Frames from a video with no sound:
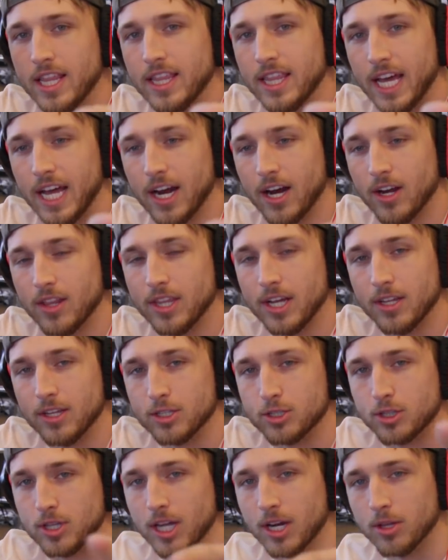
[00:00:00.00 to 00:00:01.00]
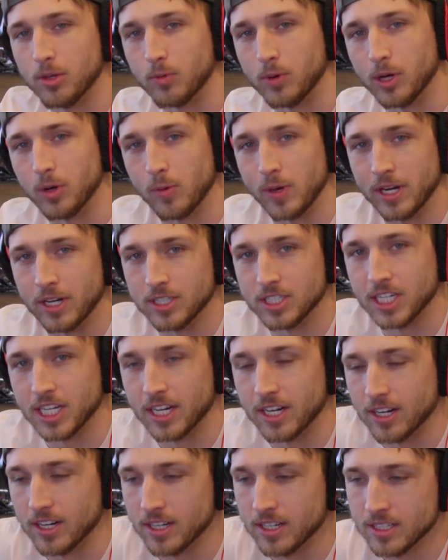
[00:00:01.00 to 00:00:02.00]
They're the real winners
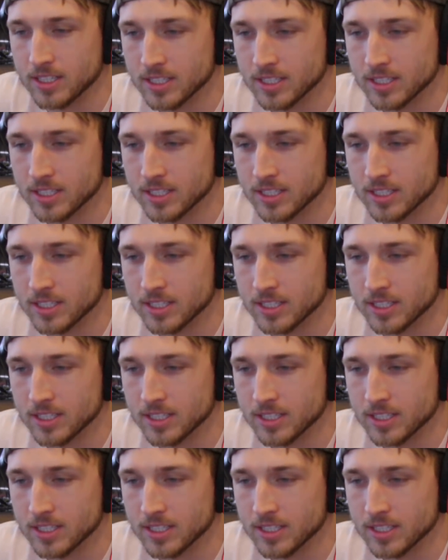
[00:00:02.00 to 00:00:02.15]
here.